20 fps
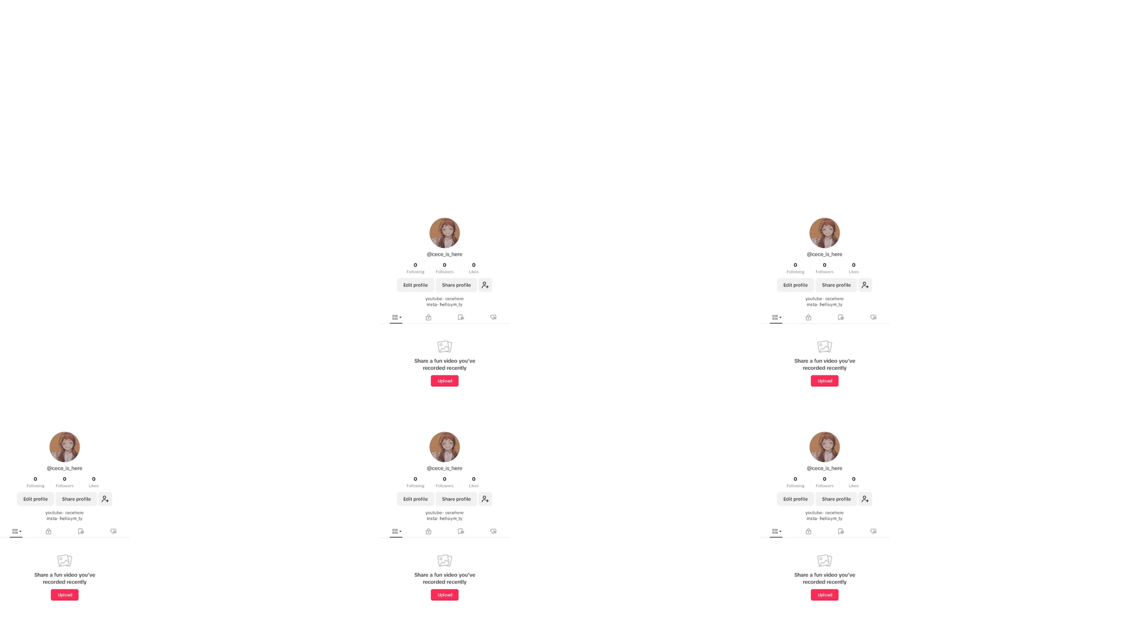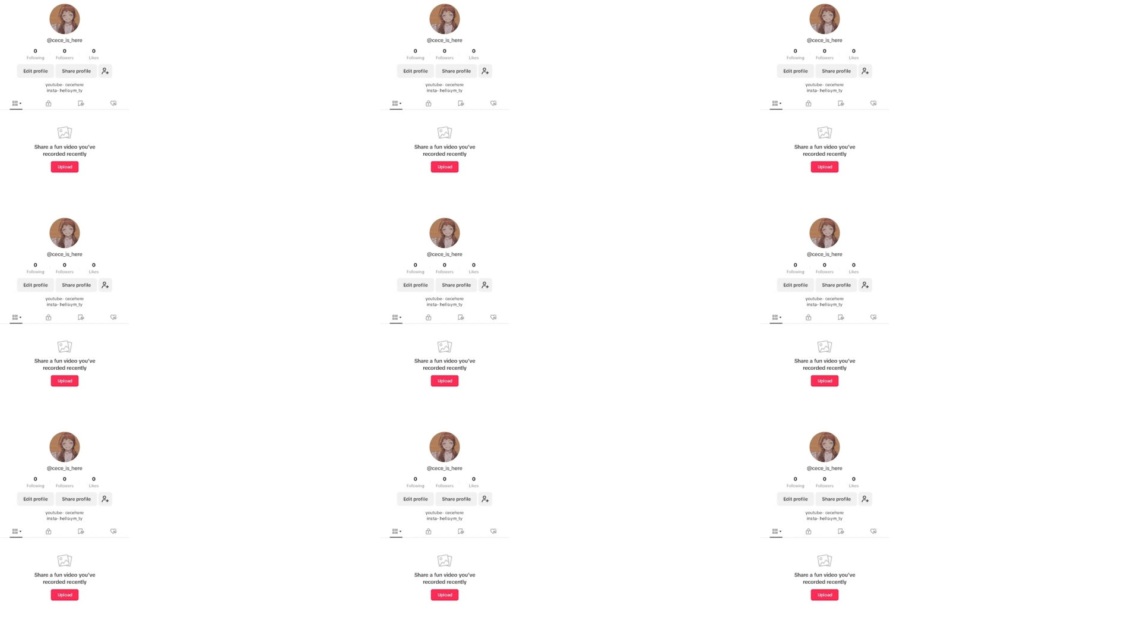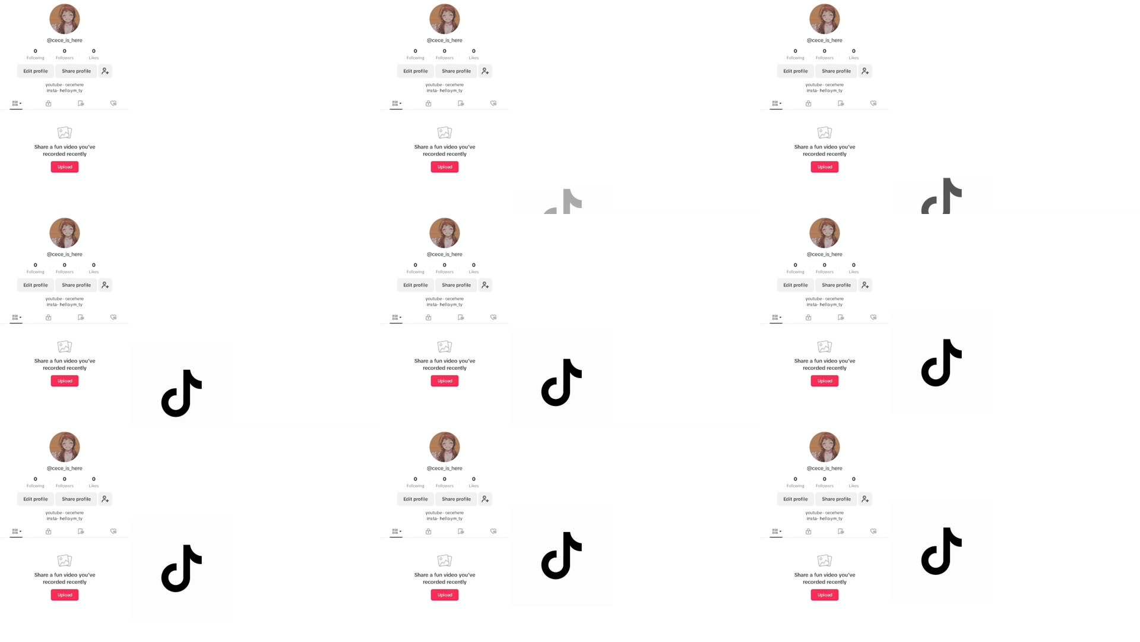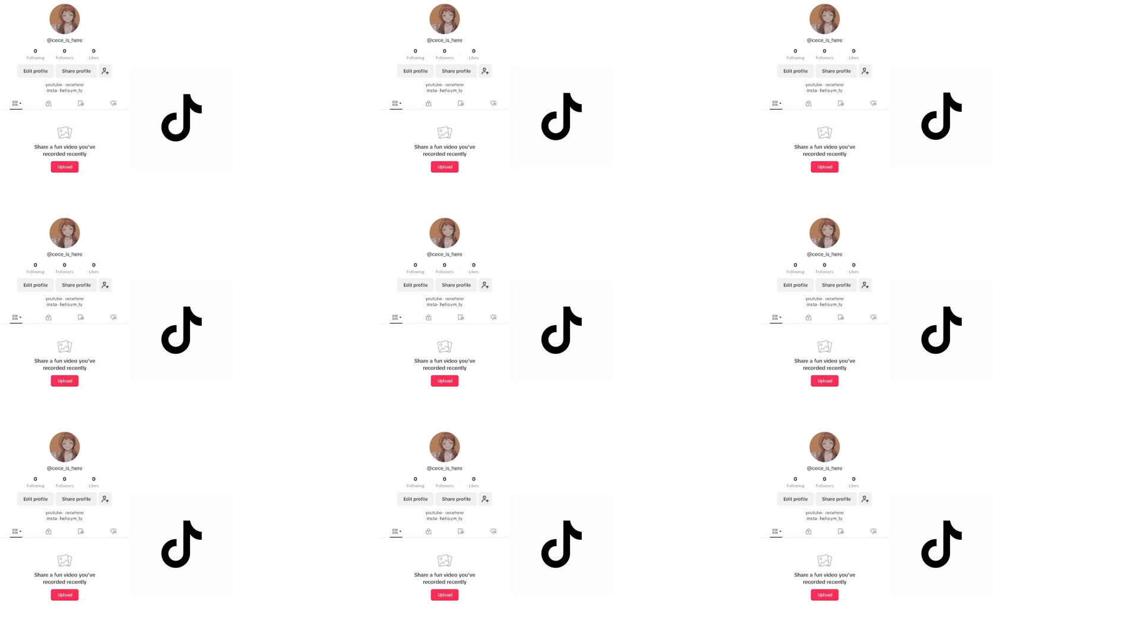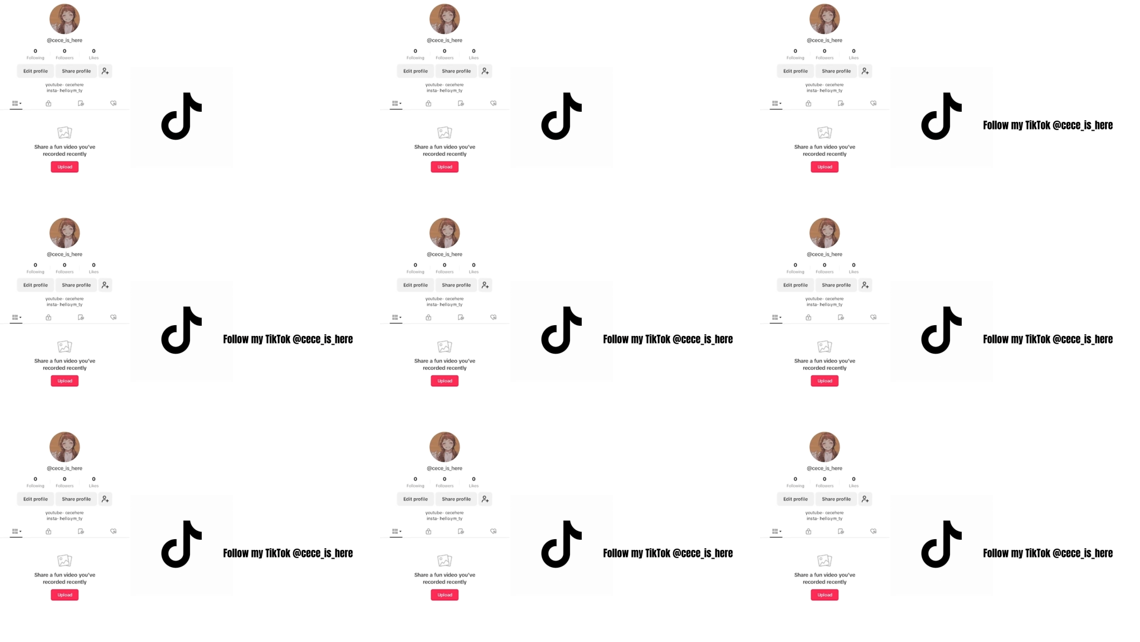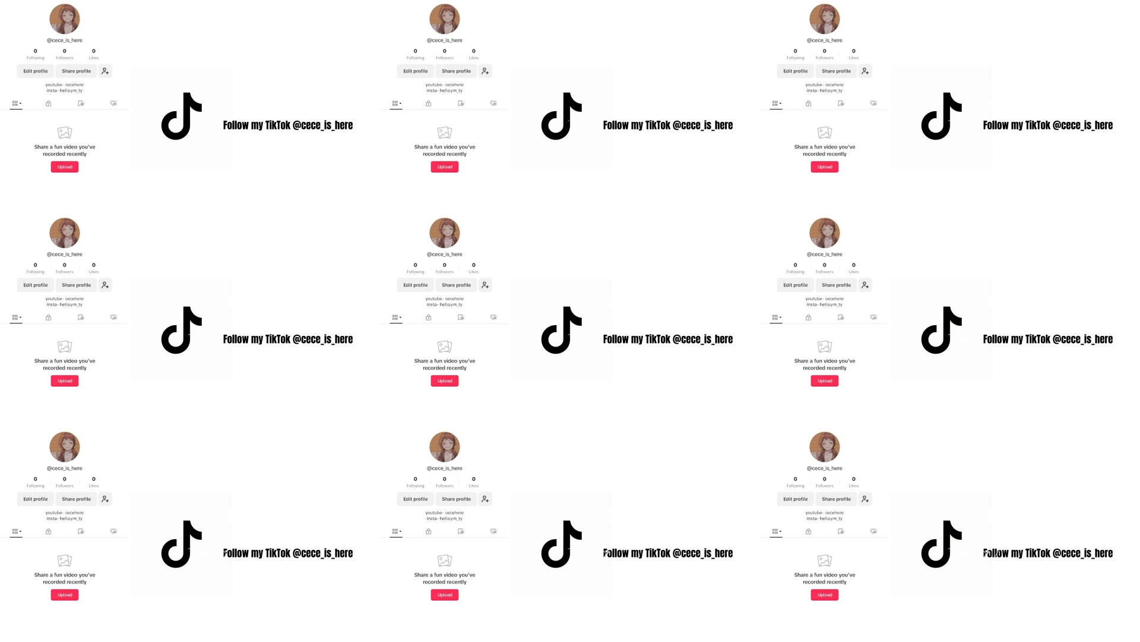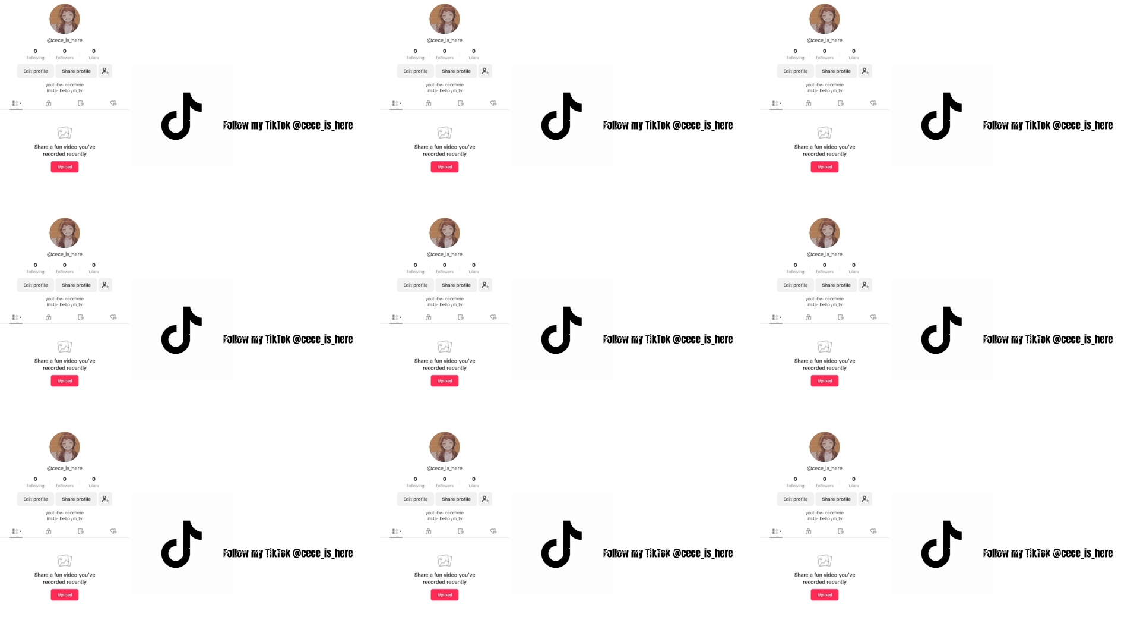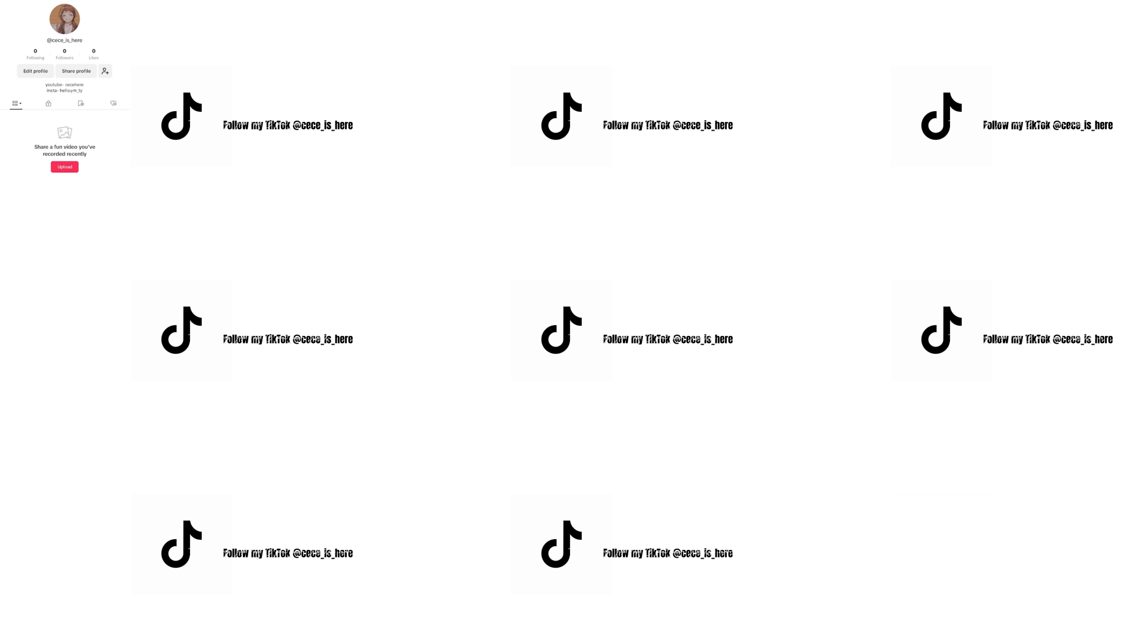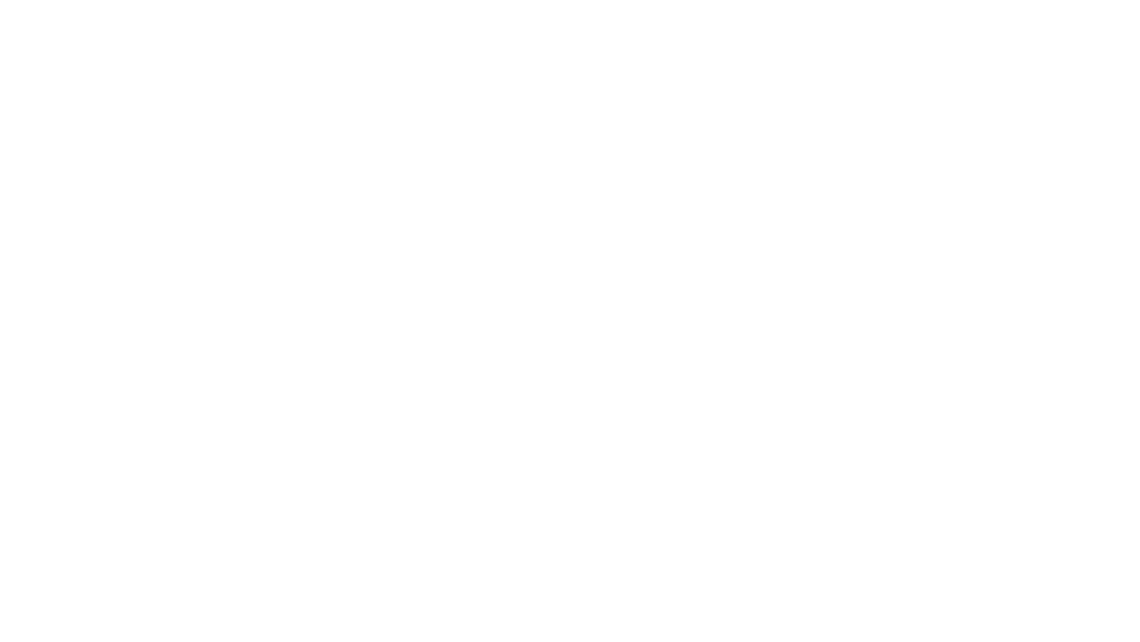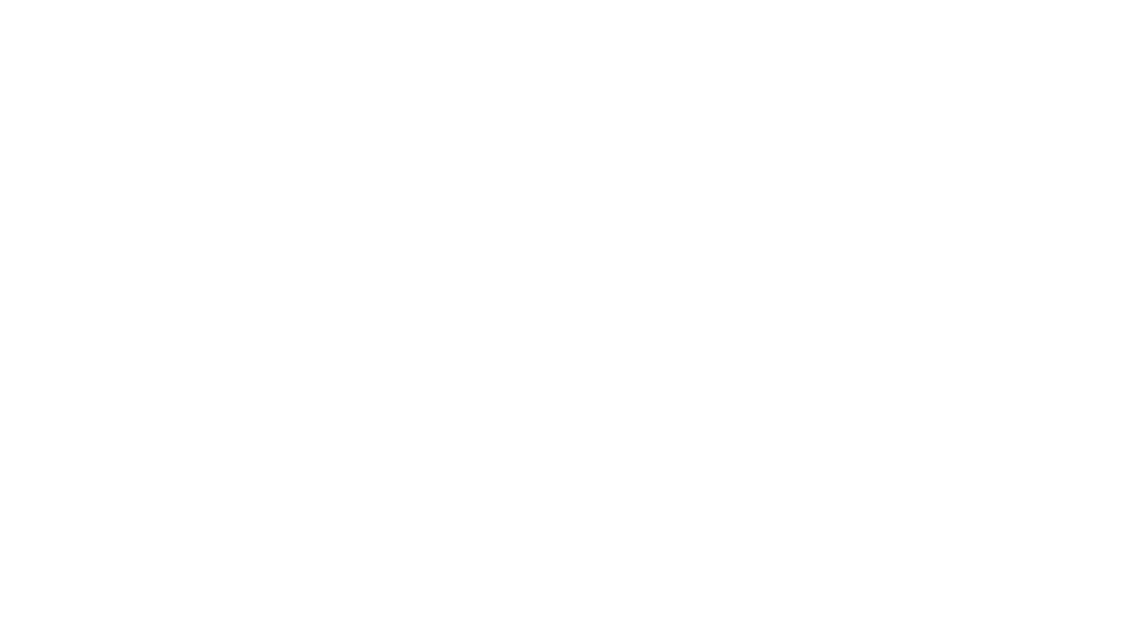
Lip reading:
(no speaker visible)